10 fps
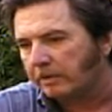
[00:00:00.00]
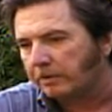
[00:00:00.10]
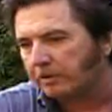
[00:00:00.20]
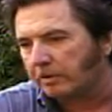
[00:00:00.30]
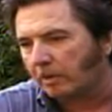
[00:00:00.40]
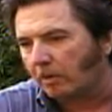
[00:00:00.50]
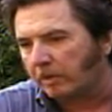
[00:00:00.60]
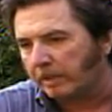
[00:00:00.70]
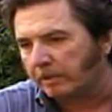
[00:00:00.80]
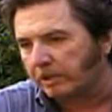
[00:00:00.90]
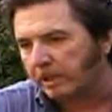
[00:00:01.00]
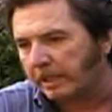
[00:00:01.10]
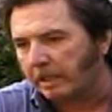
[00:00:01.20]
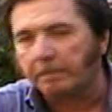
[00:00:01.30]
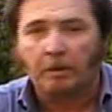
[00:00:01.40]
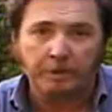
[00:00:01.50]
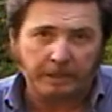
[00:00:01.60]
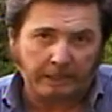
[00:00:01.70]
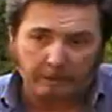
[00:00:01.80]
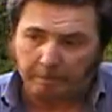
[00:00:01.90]
And you sure don't want him to sneak up
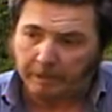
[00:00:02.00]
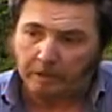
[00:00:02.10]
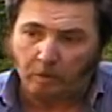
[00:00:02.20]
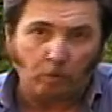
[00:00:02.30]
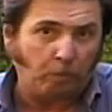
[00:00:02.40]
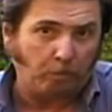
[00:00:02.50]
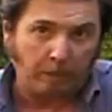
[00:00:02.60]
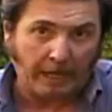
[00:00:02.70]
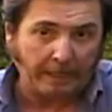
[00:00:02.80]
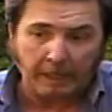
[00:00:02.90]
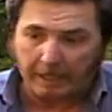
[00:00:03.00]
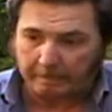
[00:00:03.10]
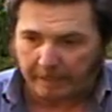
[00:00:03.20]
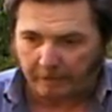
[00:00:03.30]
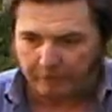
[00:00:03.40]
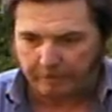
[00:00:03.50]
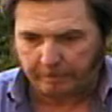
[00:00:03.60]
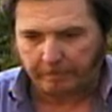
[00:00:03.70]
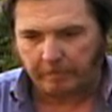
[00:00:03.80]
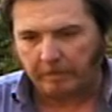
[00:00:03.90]
on you, and that's a big old black cottonmouth.